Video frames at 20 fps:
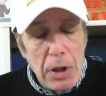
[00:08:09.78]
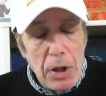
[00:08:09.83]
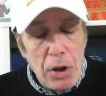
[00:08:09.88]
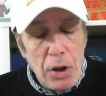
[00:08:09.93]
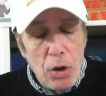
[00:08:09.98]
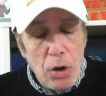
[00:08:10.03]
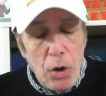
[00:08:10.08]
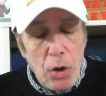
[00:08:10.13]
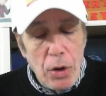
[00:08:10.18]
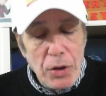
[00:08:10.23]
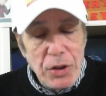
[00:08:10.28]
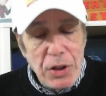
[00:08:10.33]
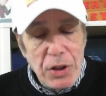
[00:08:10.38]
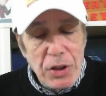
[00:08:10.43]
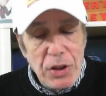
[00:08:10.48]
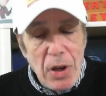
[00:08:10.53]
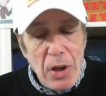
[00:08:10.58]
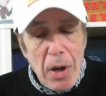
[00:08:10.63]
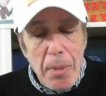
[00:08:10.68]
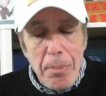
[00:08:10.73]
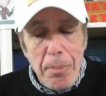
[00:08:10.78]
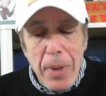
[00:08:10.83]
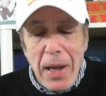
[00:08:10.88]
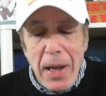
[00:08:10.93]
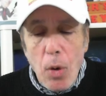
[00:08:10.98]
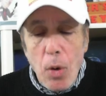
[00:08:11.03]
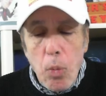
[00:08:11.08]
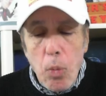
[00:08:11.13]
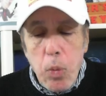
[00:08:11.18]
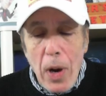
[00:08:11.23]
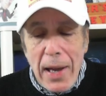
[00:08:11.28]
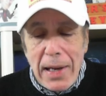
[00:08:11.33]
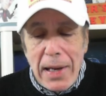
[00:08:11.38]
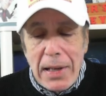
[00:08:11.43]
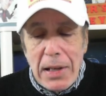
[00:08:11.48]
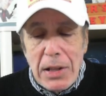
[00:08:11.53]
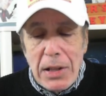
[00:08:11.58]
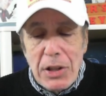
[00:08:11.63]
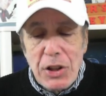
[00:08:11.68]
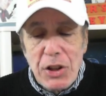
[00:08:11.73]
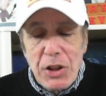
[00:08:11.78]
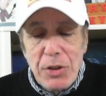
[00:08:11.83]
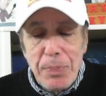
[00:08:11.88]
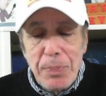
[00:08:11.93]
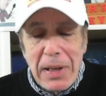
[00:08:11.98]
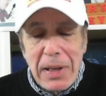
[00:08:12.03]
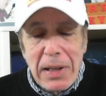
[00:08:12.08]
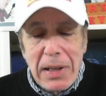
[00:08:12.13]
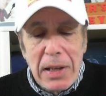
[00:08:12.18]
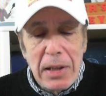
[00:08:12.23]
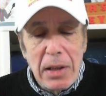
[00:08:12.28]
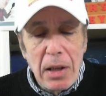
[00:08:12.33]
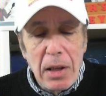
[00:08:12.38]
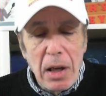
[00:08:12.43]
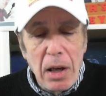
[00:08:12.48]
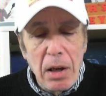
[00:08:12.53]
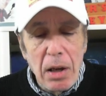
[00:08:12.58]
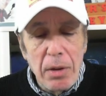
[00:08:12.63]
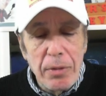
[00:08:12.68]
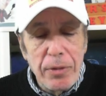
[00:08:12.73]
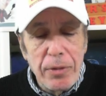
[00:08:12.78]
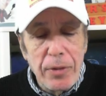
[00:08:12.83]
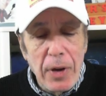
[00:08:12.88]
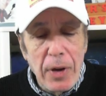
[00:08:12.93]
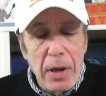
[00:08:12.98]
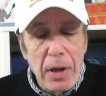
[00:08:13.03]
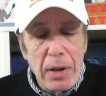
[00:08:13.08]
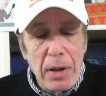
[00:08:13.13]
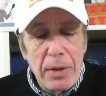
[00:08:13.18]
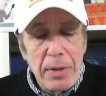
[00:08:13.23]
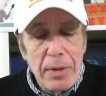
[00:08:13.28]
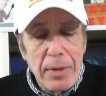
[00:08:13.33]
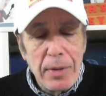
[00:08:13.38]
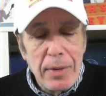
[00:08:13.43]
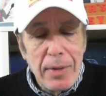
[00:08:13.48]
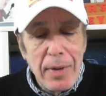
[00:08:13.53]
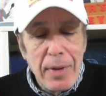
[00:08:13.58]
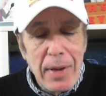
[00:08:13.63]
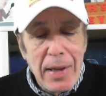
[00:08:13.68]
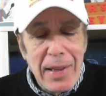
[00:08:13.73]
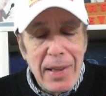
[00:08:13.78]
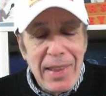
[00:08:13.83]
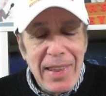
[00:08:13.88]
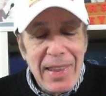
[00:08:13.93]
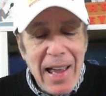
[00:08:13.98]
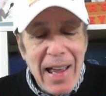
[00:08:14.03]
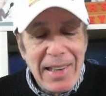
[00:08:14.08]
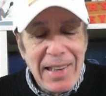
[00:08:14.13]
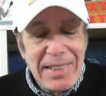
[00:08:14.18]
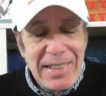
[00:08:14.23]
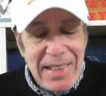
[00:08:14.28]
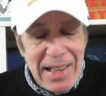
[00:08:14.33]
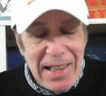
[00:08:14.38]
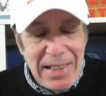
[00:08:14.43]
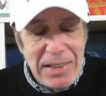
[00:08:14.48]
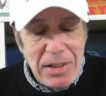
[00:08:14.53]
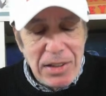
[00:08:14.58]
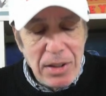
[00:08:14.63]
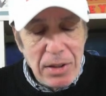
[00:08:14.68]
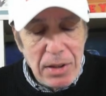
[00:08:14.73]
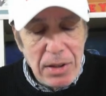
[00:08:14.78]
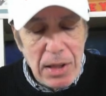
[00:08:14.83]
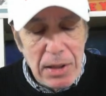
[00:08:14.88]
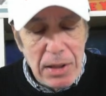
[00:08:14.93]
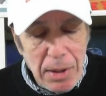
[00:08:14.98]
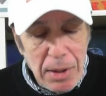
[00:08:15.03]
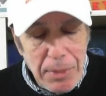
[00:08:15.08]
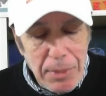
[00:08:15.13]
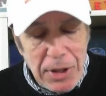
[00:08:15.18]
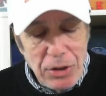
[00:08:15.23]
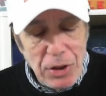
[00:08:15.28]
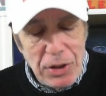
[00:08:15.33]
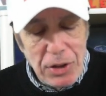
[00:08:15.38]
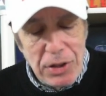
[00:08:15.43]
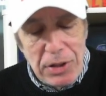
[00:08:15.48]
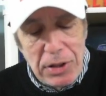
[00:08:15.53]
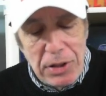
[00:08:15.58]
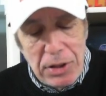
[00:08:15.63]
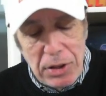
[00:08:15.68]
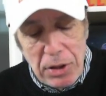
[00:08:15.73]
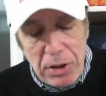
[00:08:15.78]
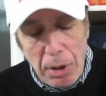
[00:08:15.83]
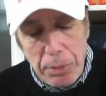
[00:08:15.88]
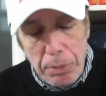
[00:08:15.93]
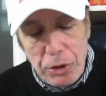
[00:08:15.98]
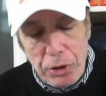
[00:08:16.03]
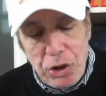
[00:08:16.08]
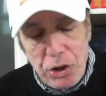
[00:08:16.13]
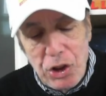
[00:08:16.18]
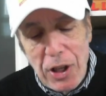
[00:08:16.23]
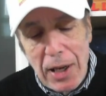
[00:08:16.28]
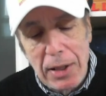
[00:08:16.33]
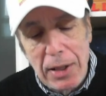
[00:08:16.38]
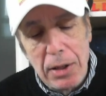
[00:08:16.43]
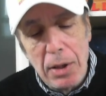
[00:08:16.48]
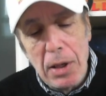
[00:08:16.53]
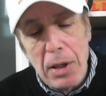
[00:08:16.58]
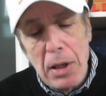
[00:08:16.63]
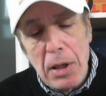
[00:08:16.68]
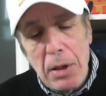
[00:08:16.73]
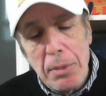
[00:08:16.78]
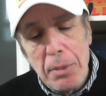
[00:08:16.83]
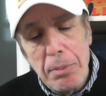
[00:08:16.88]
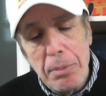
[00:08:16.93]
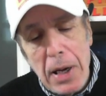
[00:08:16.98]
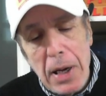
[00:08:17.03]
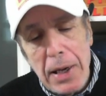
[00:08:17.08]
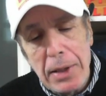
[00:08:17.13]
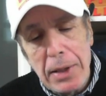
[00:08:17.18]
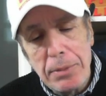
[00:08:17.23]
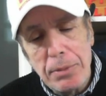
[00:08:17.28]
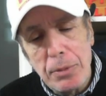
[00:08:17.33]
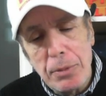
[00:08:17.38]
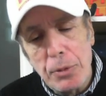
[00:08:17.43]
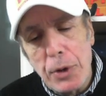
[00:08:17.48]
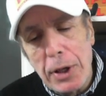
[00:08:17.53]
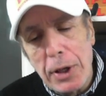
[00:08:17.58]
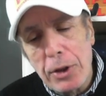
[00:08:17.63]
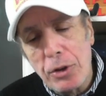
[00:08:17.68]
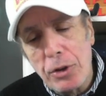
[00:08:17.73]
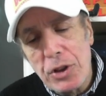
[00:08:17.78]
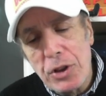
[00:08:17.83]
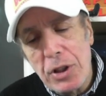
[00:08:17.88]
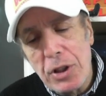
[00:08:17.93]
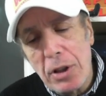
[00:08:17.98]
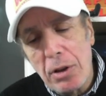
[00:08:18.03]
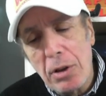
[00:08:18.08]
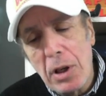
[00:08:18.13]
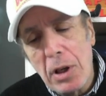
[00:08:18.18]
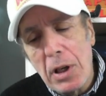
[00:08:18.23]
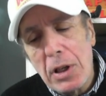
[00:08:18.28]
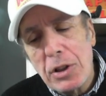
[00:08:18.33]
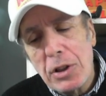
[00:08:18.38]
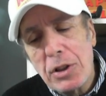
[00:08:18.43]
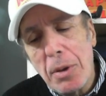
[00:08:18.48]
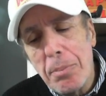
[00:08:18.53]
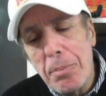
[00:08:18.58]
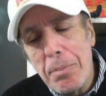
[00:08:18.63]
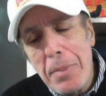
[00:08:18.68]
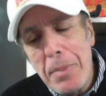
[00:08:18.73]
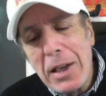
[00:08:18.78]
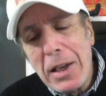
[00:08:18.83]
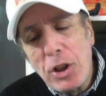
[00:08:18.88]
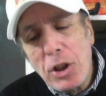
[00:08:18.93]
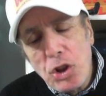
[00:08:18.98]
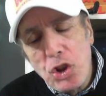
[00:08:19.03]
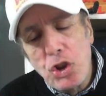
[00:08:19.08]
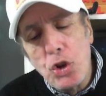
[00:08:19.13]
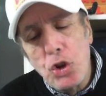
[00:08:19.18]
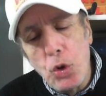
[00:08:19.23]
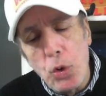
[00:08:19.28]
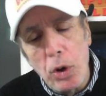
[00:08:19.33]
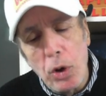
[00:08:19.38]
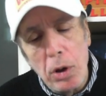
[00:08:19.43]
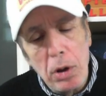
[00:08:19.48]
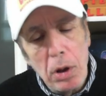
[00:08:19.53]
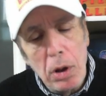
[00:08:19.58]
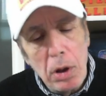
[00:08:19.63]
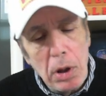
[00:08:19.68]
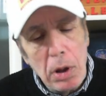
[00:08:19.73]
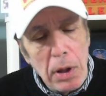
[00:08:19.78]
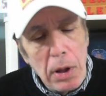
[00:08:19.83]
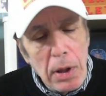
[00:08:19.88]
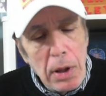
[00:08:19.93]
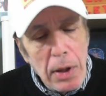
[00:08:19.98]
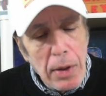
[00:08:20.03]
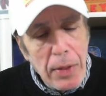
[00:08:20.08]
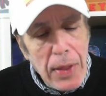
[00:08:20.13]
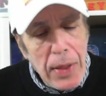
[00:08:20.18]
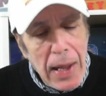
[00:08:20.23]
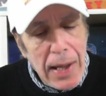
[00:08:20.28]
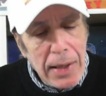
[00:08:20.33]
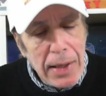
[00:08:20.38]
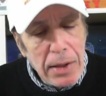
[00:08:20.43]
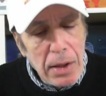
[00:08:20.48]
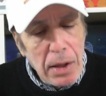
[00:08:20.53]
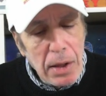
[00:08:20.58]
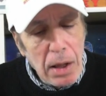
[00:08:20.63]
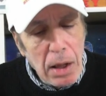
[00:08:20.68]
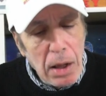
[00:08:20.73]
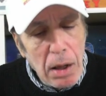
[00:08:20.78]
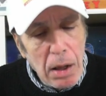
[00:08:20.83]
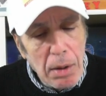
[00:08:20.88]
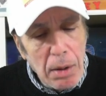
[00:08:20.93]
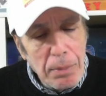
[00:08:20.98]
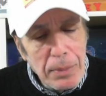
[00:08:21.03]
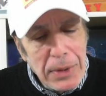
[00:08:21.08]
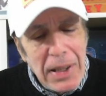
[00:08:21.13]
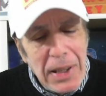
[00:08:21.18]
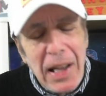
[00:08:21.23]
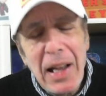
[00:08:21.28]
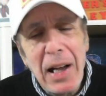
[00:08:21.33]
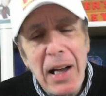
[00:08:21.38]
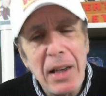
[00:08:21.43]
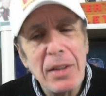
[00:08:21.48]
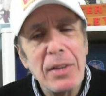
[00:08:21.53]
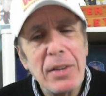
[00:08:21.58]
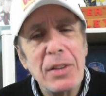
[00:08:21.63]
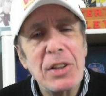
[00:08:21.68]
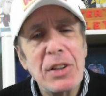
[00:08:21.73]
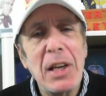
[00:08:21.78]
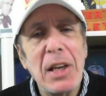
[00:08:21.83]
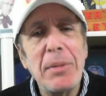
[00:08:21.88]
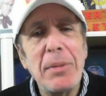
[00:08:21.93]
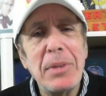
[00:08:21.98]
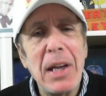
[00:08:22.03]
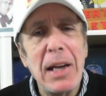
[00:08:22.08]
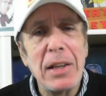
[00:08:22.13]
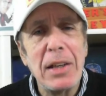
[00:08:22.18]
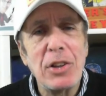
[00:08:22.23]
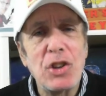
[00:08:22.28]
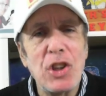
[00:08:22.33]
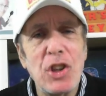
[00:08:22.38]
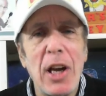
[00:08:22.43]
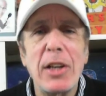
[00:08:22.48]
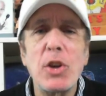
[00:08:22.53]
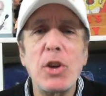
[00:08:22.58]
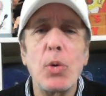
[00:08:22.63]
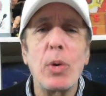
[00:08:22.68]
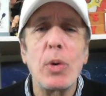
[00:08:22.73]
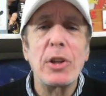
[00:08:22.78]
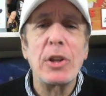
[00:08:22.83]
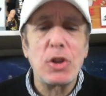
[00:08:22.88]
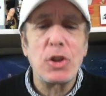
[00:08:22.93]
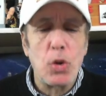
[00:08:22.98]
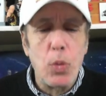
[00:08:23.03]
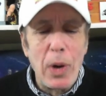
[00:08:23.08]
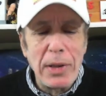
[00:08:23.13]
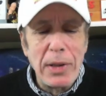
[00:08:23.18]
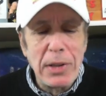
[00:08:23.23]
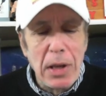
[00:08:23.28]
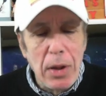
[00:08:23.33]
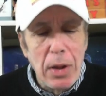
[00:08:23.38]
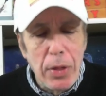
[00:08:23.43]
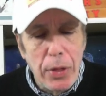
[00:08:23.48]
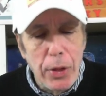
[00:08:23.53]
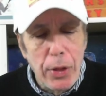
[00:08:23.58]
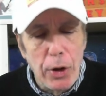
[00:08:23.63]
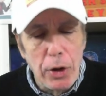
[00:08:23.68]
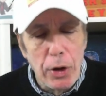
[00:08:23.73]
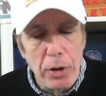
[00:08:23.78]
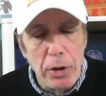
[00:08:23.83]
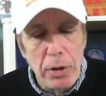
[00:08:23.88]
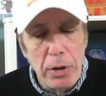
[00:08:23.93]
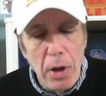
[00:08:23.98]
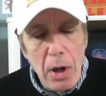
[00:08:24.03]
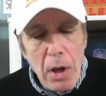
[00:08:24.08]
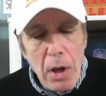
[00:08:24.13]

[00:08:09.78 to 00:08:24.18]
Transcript: causes. By the way, speaking of that date, and let me just double check my records here to make sure that, yeah, same date, January 23rd.